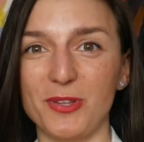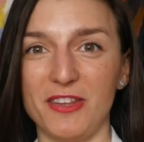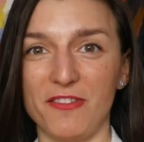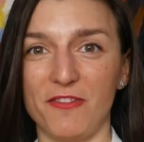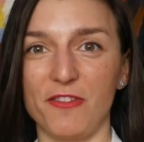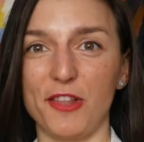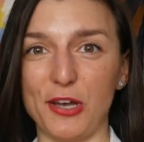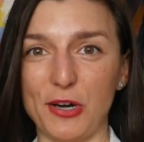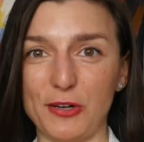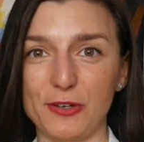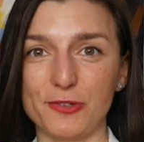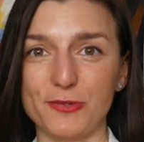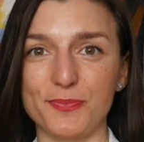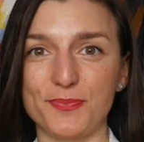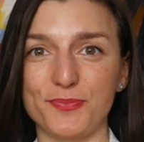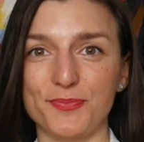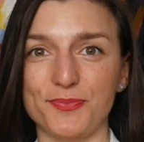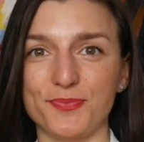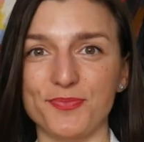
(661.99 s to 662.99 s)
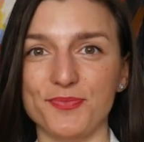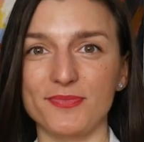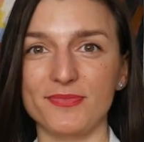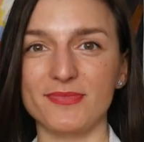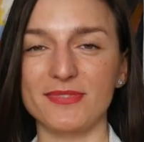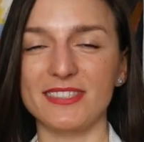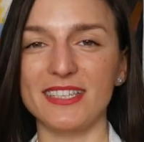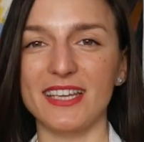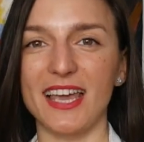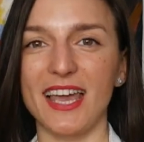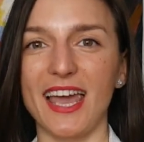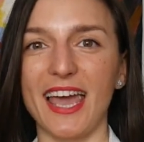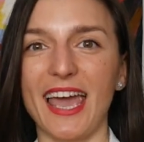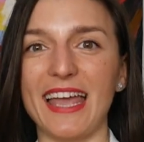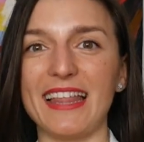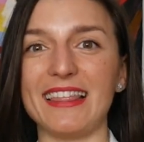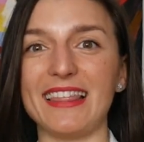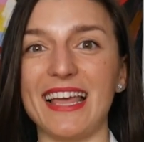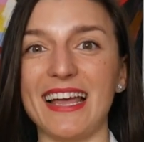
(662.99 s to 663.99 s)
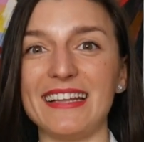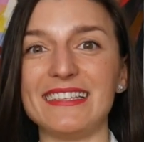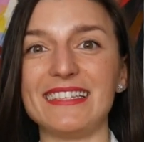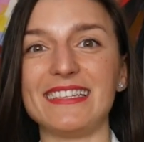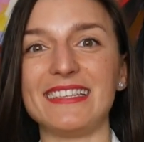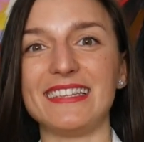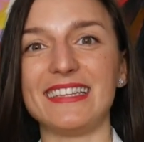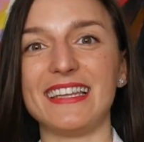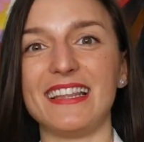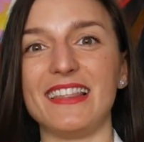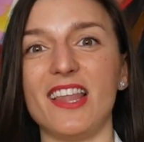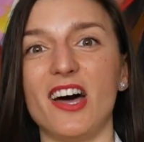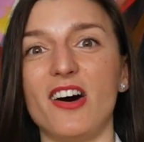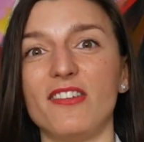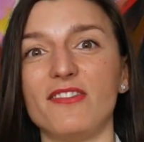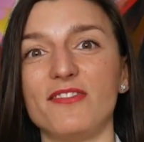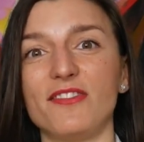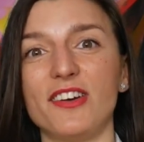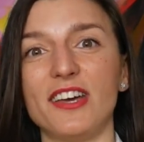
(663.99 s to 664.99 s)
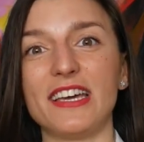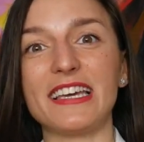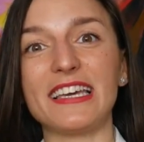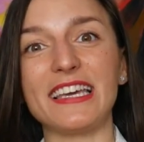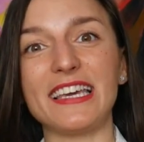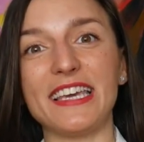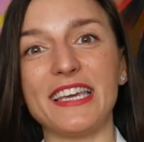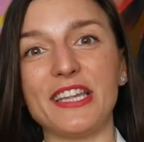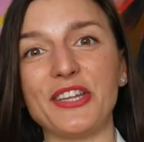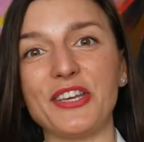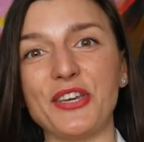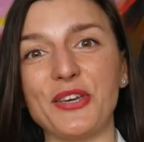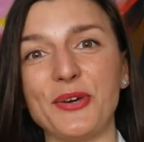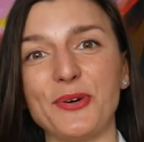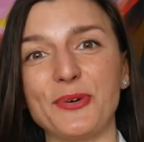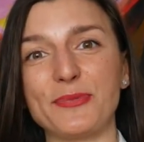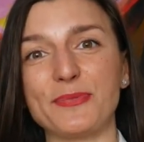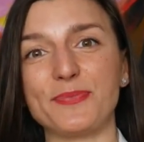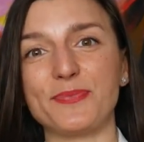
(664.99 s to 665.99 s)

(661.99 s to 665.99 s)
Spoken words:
the flow, and let the love heal you.